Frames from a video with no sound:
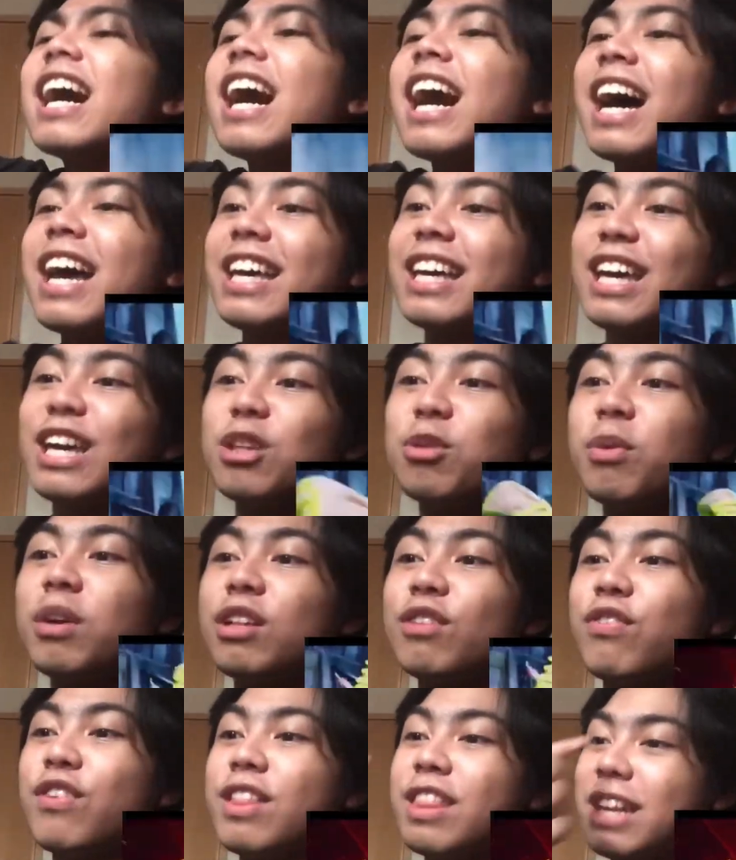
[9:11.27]
I can't wait
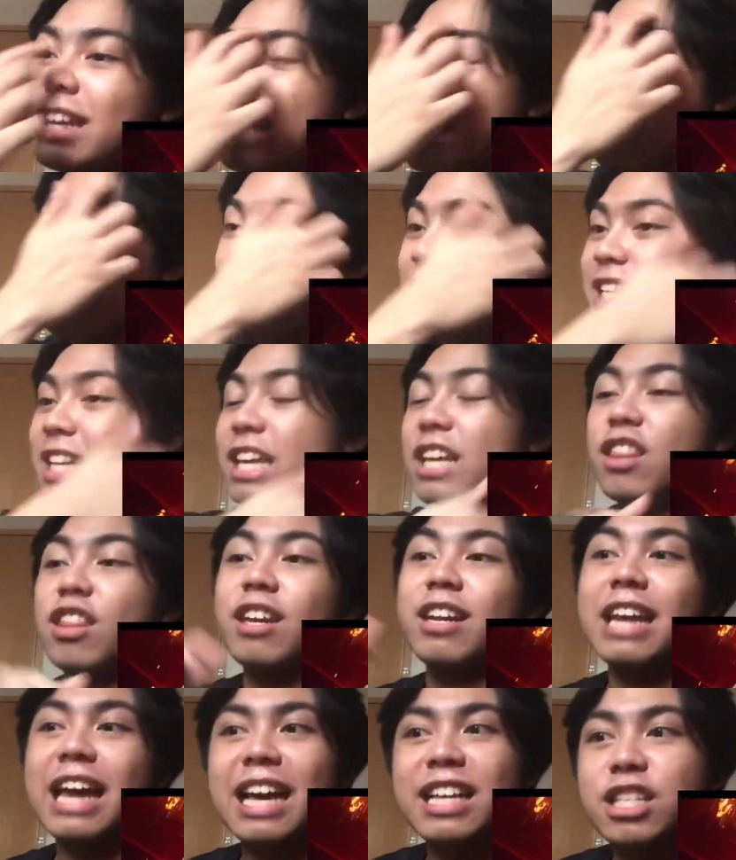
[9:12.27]
for the dance, like the
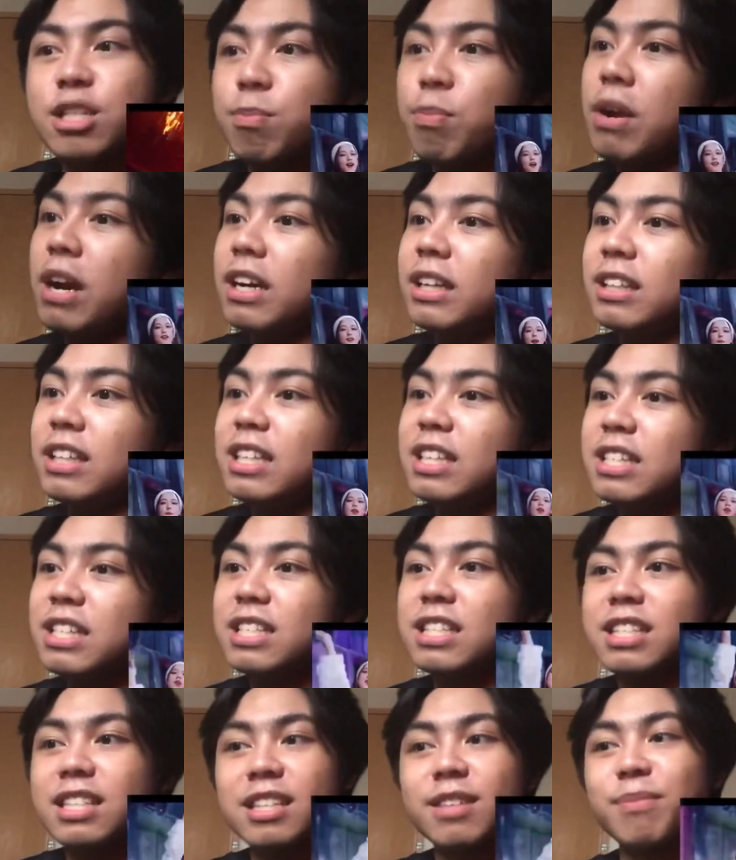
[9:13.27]
dance
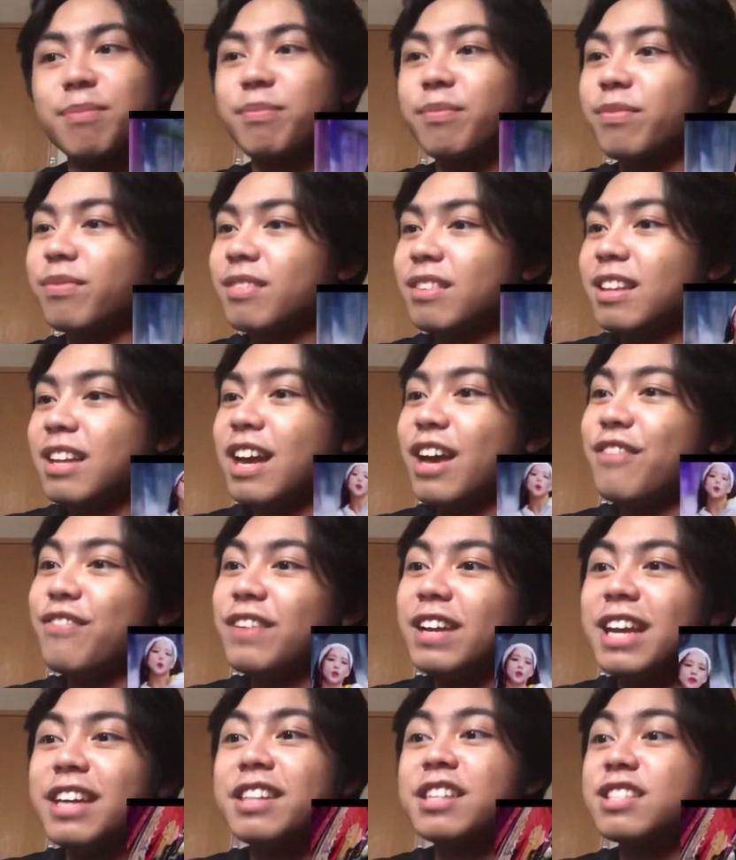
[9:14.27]
practice. I
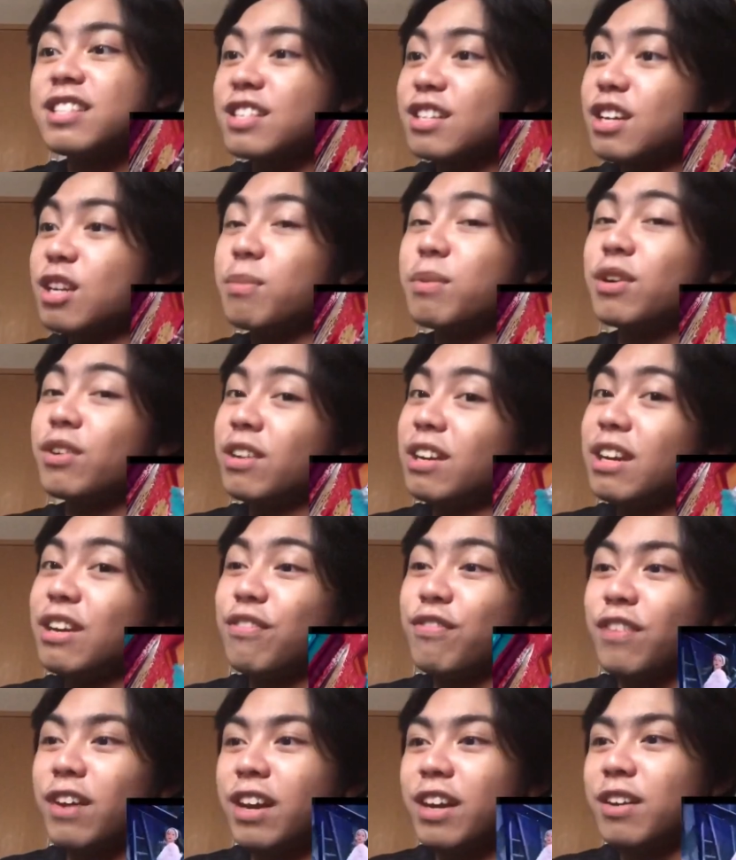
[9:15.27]
feel like this is gonna be really
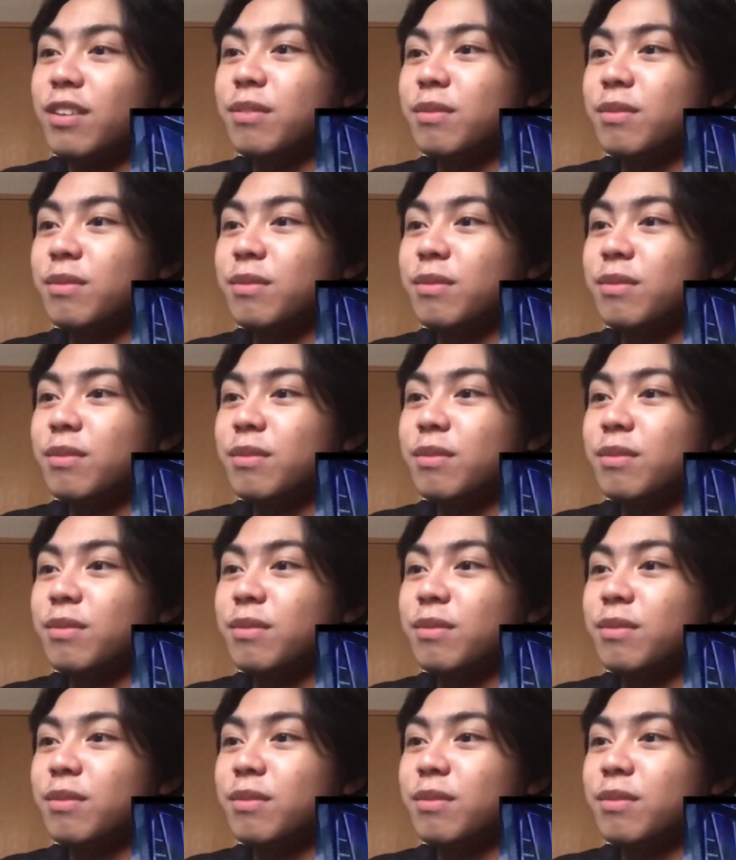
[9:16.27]
fun.